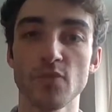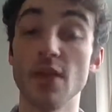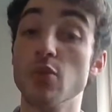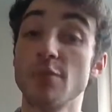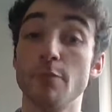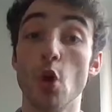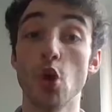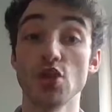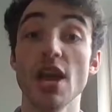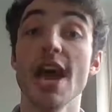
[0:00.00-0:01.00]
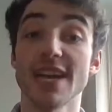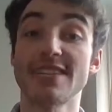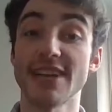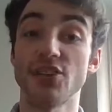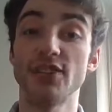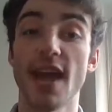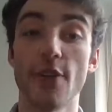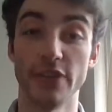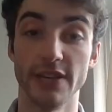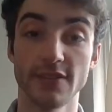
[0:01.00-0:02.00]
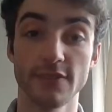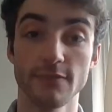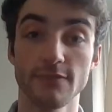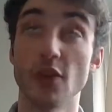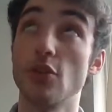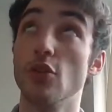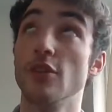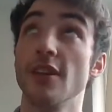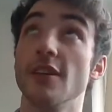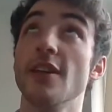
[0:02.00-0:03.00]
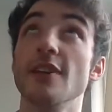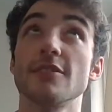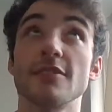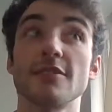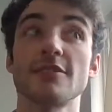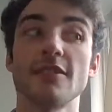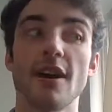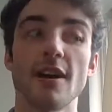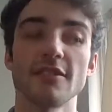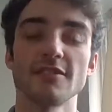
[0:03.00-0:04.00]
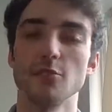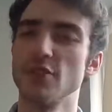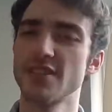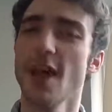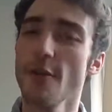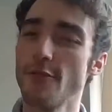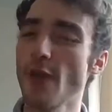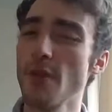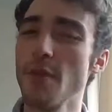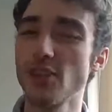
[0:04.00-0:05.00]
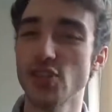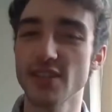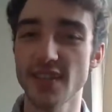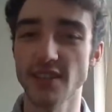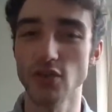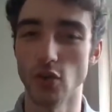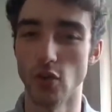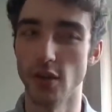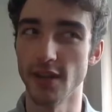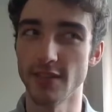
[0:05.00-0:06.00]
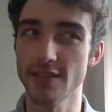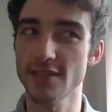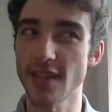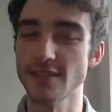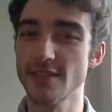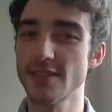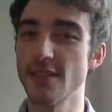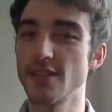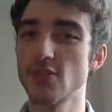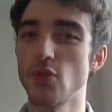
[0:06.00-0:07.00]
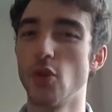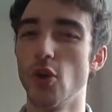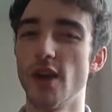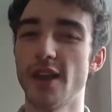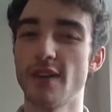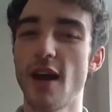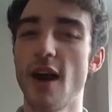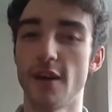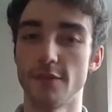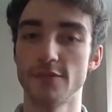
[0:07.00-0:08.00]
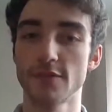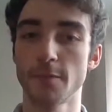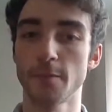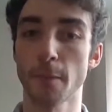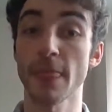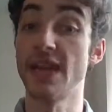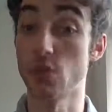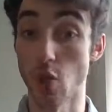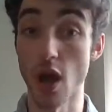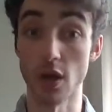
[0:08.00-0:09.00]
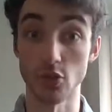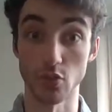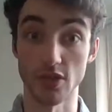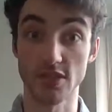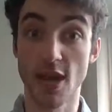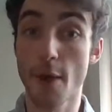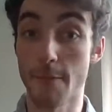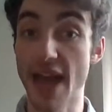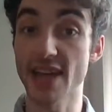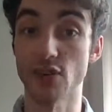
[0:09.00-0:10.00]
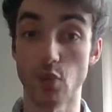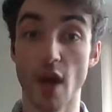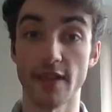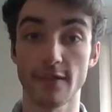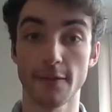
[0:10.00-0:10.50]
He was born a Sagittarius, according to the stars, and was very much a centaur in the sense he saw in halves. His world was black and white,